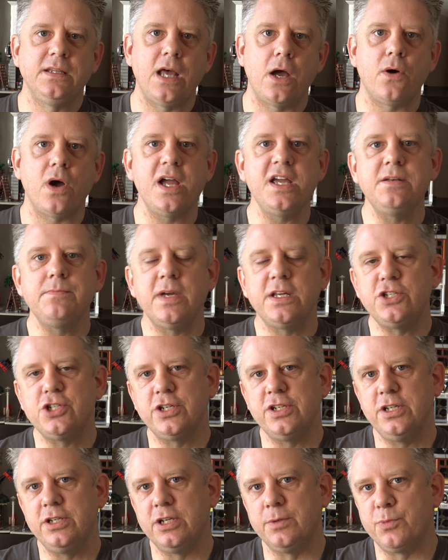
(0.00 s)
Now, I had
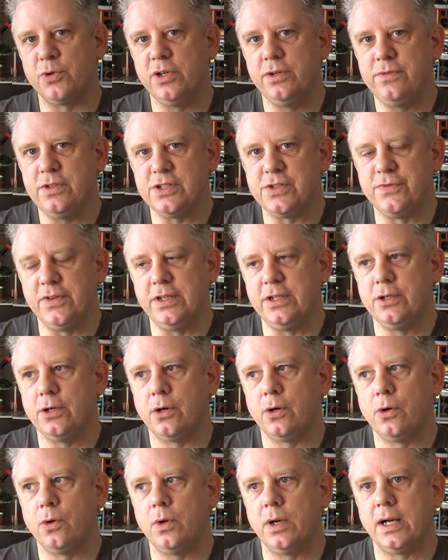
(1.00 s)
mentioned in a previous
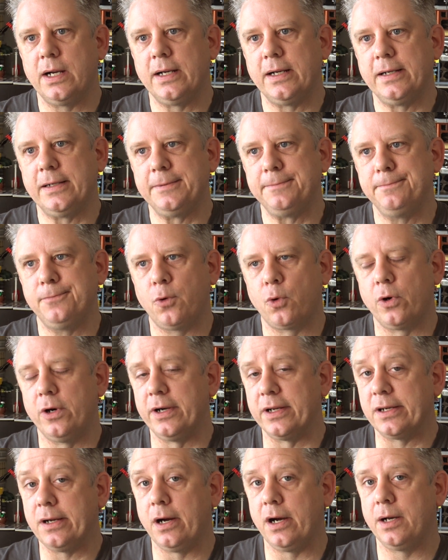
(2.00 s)
video or
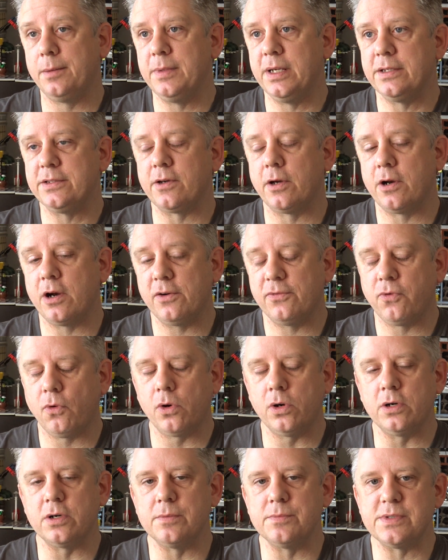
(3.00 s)
in a comment on our
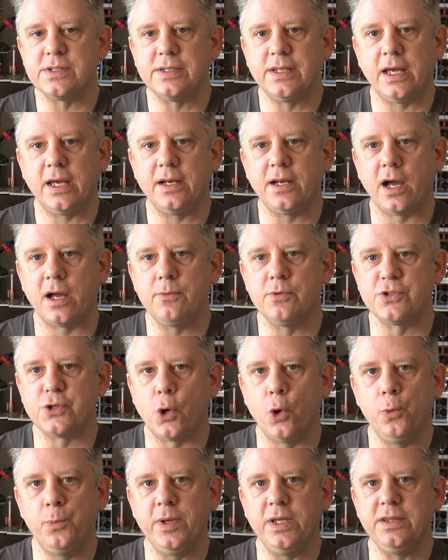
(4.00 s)
forums that I was
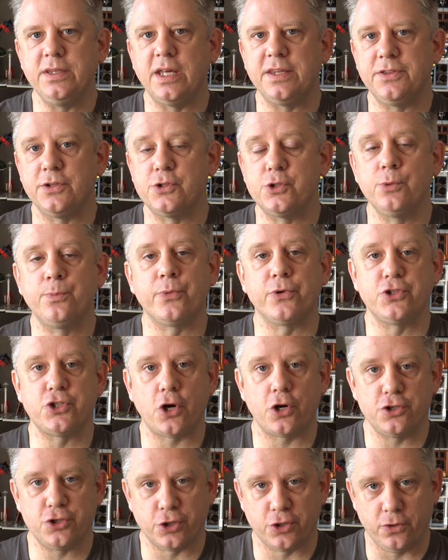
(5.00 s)
hoping that the
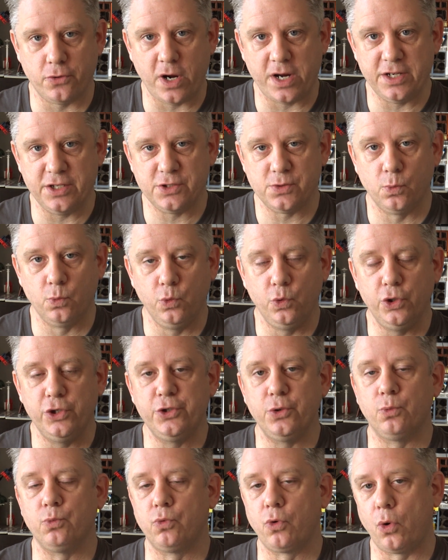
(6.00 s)
supercharger credits would
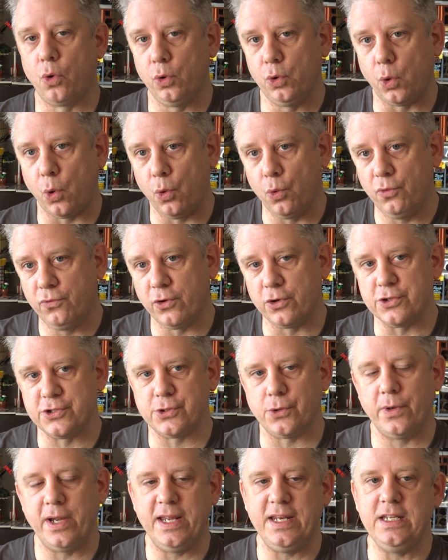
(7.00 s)
roll over,
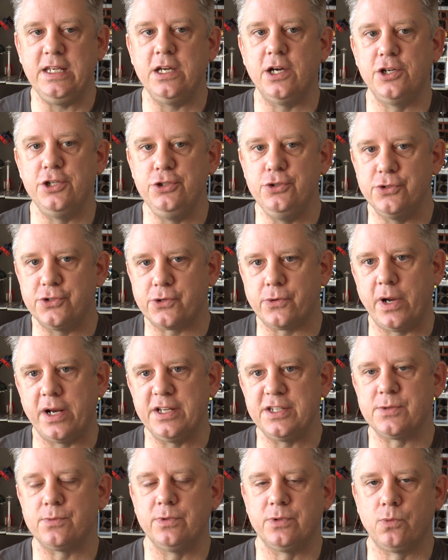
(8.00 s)
so any unused
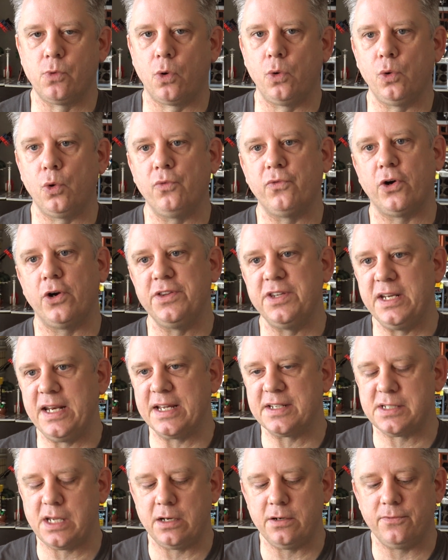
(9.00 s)
credits would roll over on the
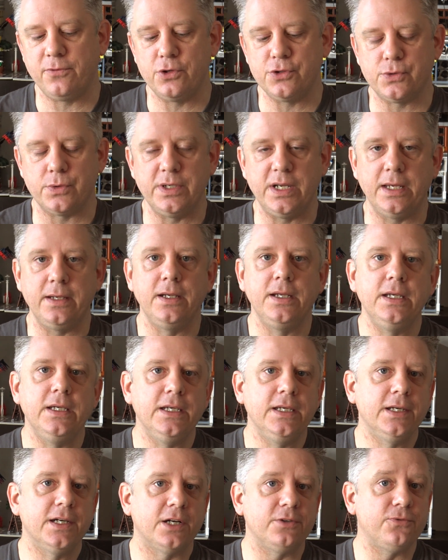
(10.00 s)
next anniversary date.
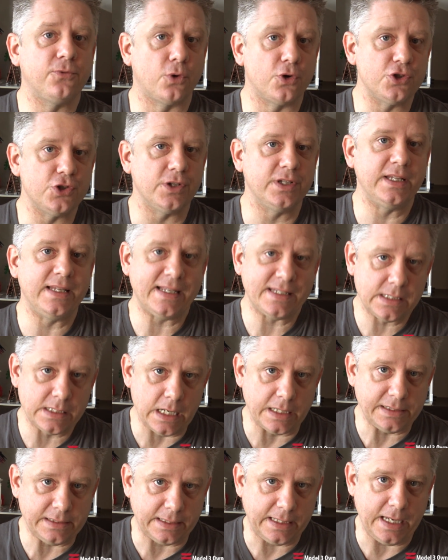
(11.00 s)
Unfortunately, that's
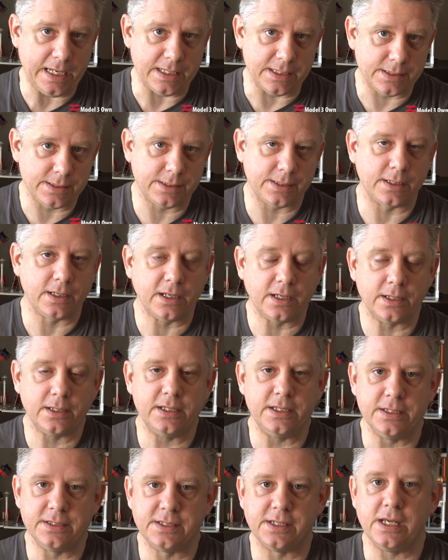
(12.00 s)
not the case.
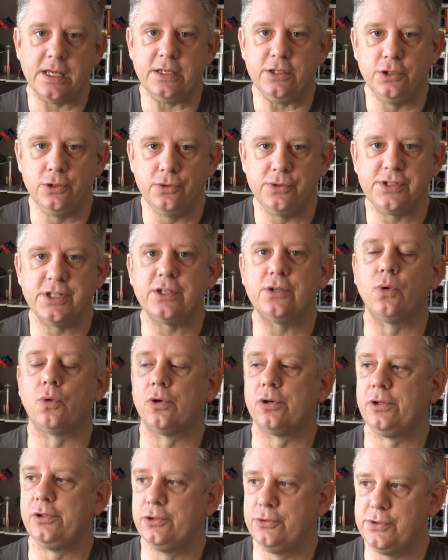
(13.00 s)
It's a use it
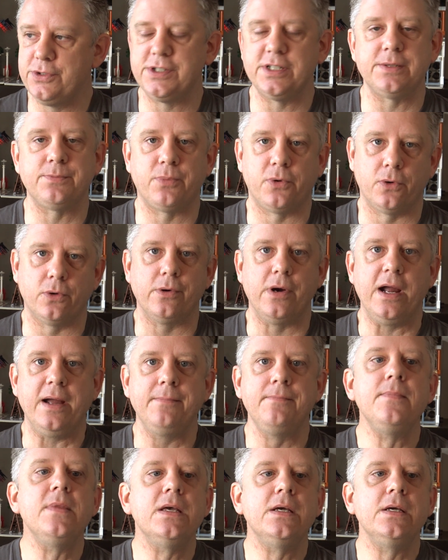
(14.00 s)
or lose it program.